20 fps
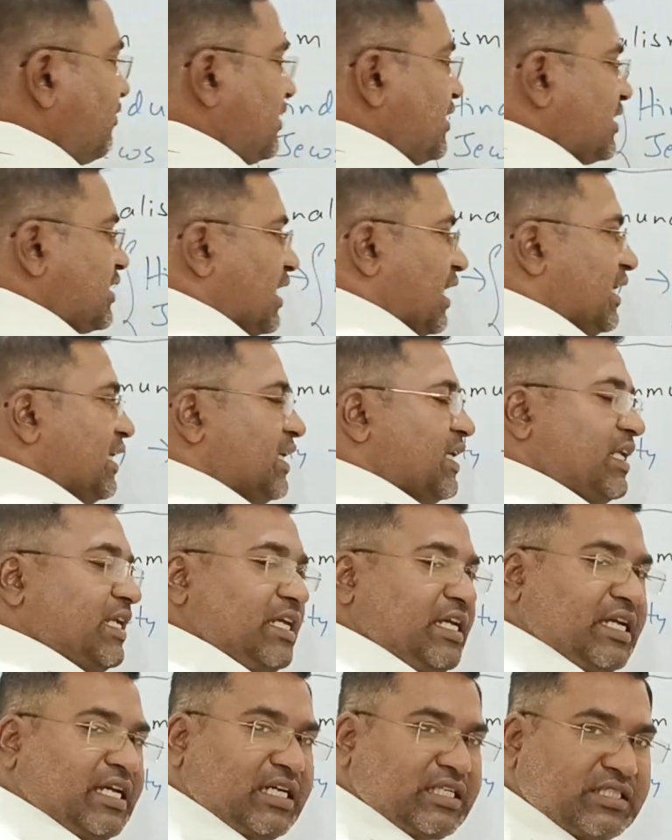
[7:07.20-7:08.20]
of this
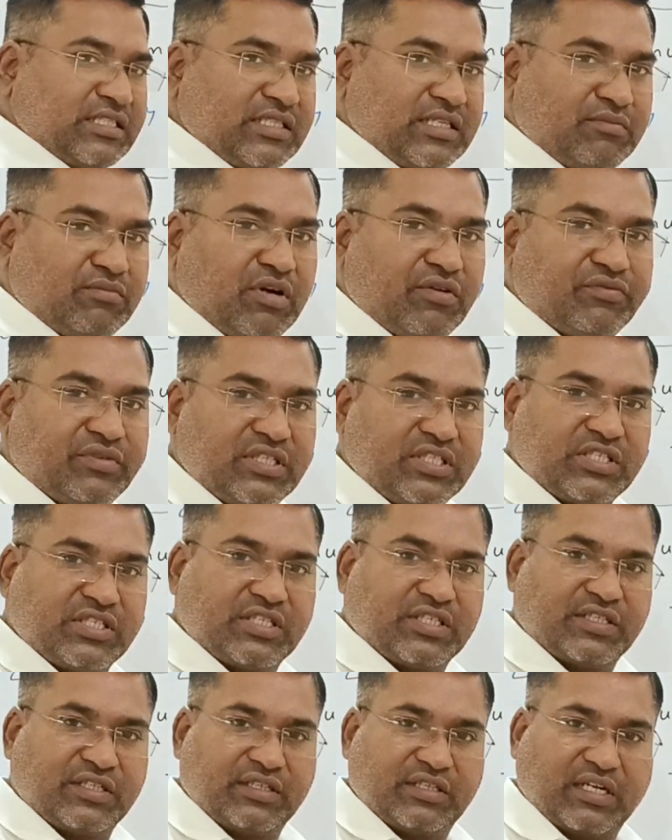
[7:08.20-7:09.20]
country, custom of
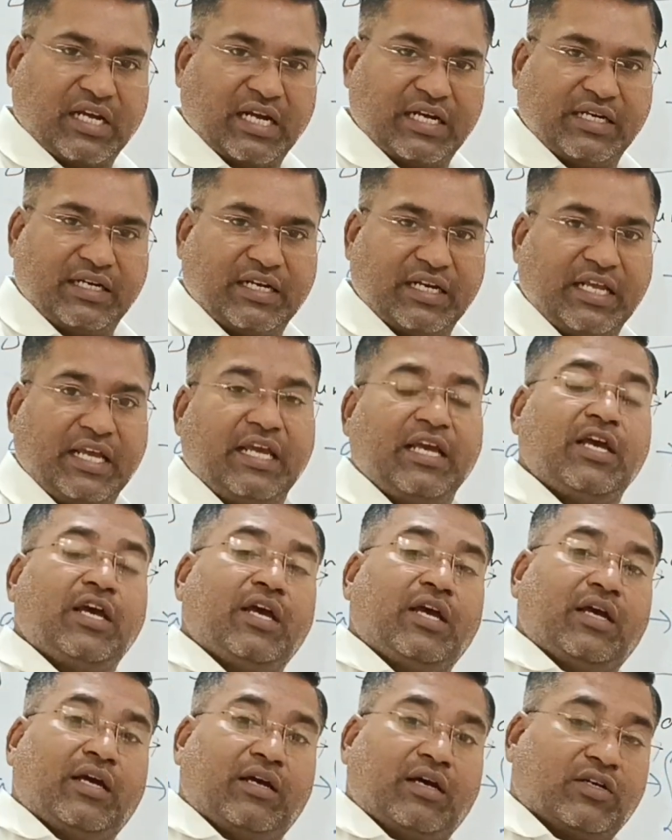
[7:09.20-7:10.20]
this country,
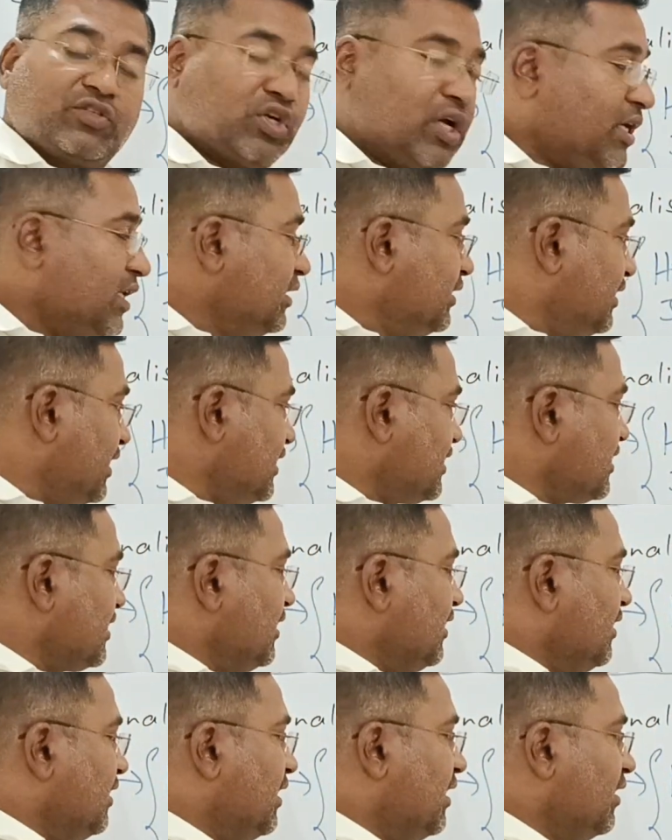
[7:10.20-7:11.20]
sorry,
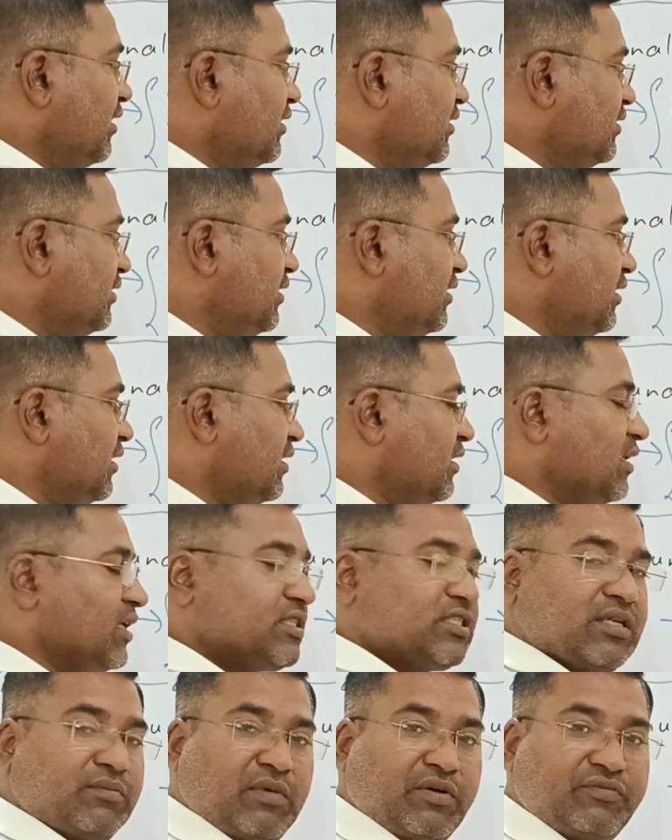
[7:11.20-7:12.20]
this the
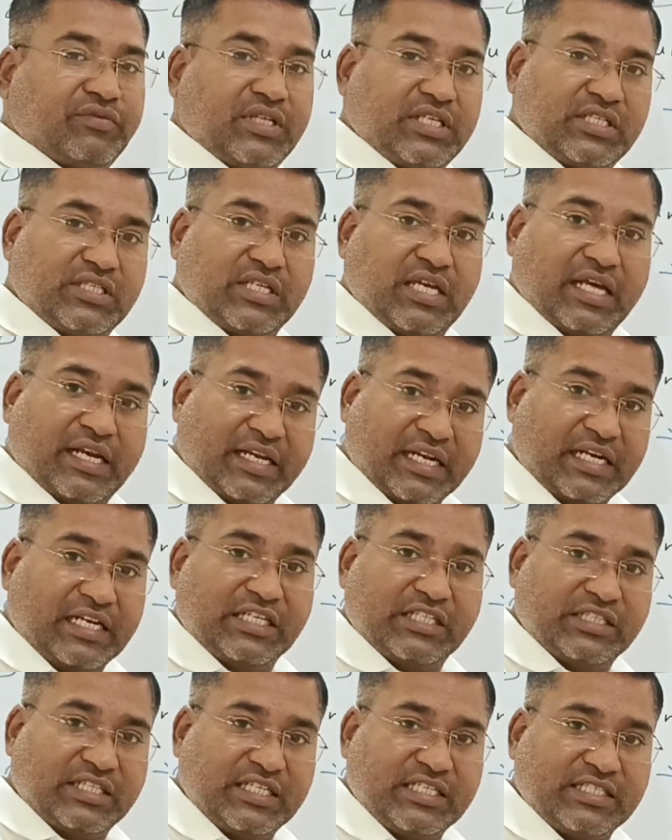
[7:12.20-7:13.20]
custom of these
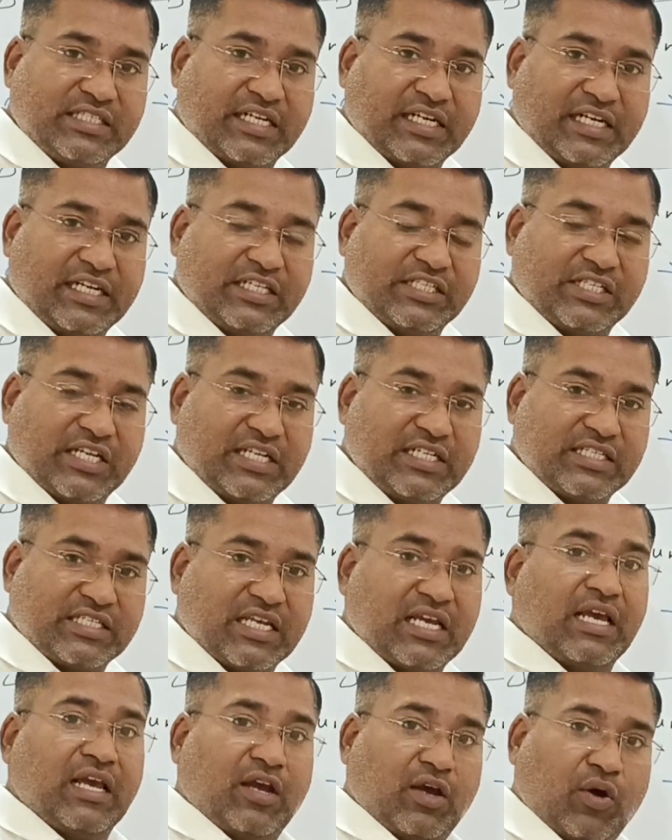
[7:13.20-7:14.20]

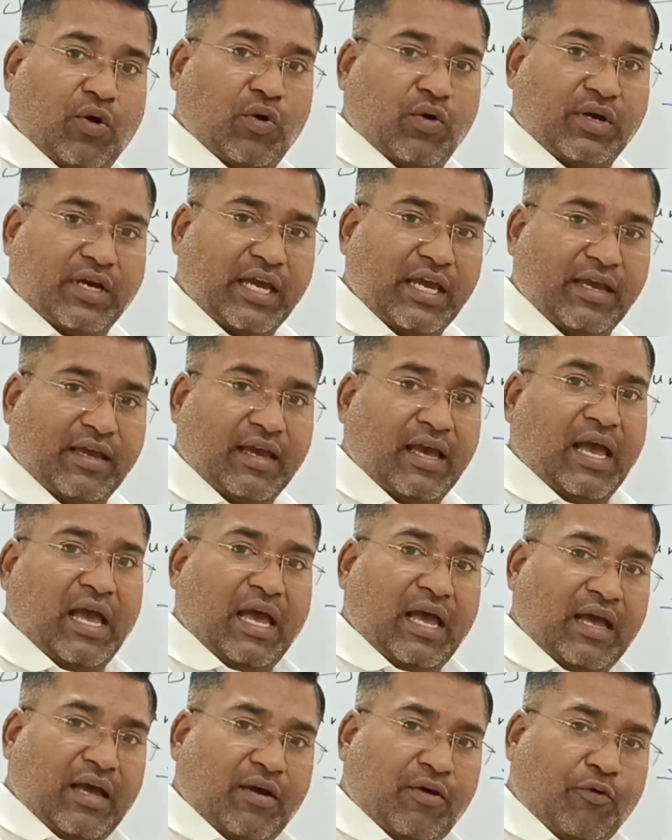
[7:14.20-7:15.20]
religions, okay,
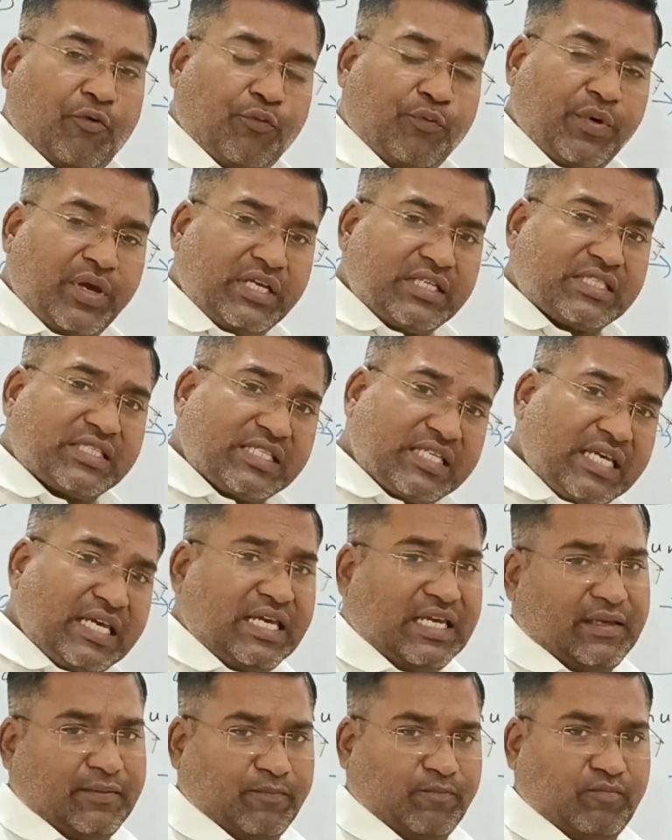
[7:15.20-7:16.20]
we
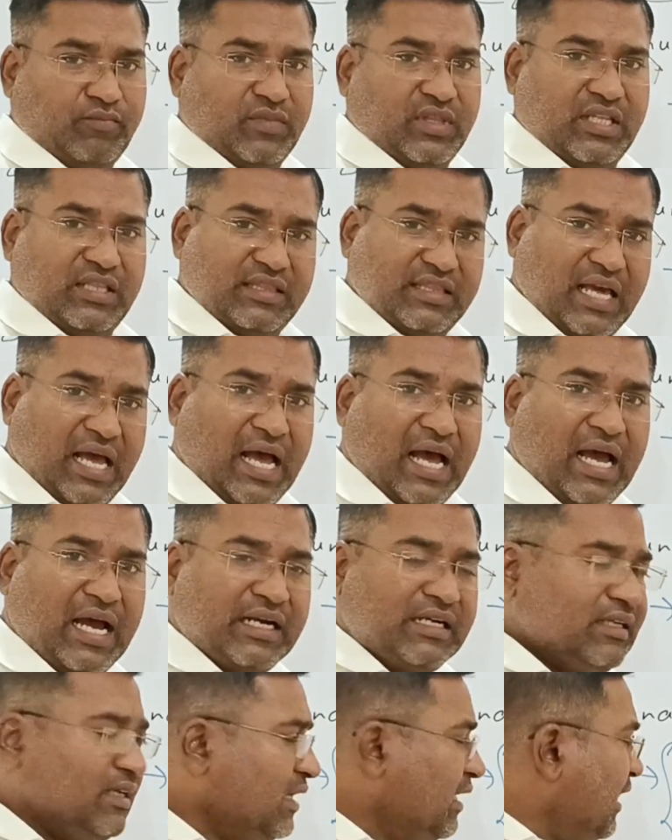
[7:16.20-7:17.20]
see
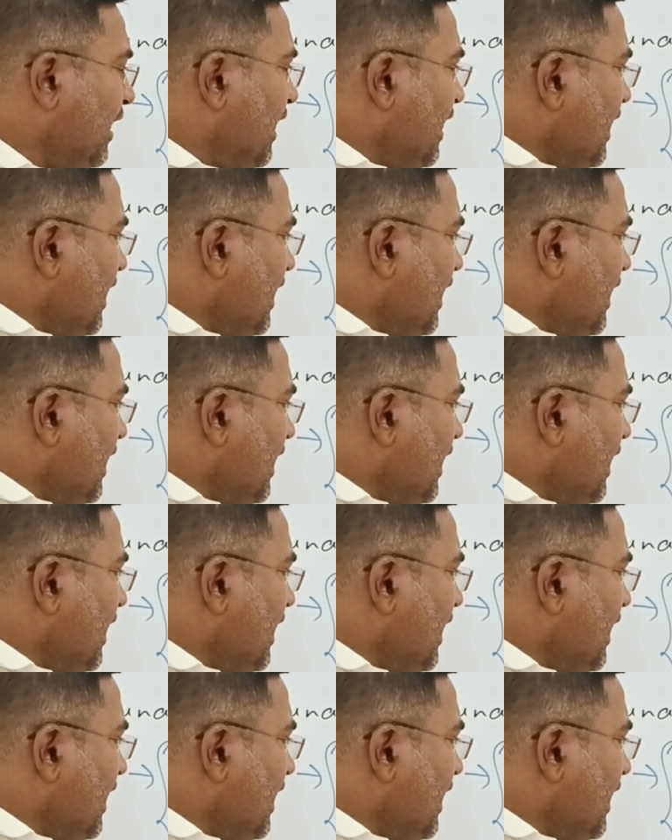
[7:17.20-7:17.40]
that